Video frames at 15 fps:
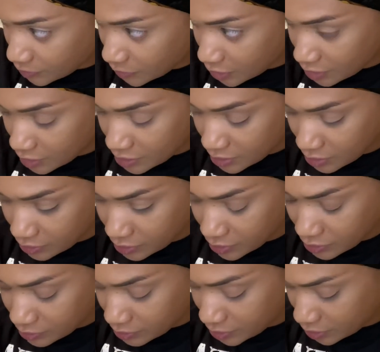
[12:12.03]
And the silk
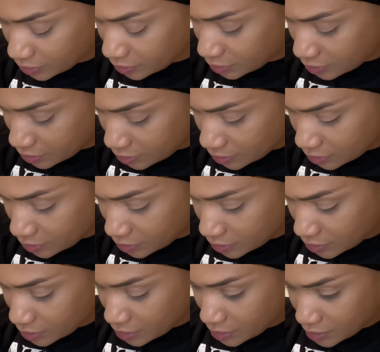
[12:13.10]
is really good.
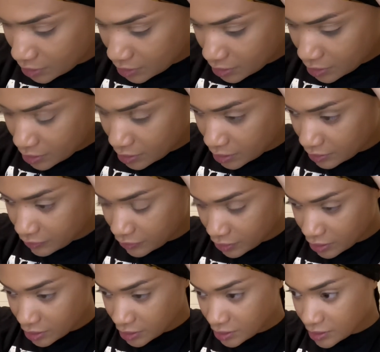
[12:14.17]
And if you're
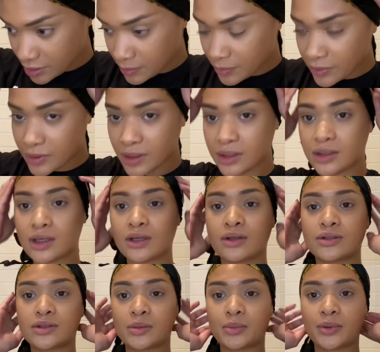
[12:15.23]
gonna sleep with it, you can
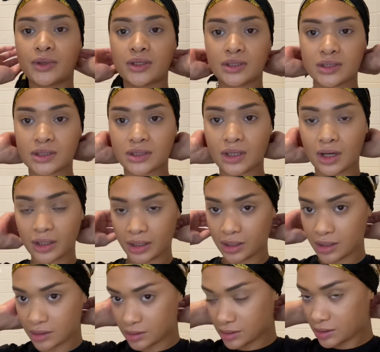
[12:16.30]
also put a stocking
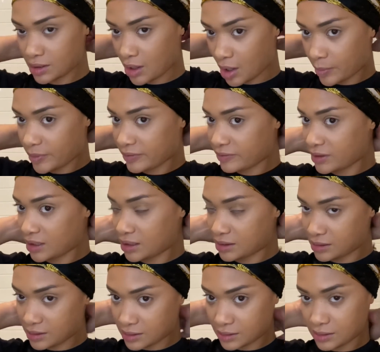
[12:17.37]
on top of
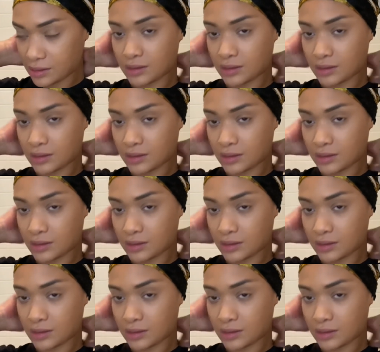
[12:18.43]
this,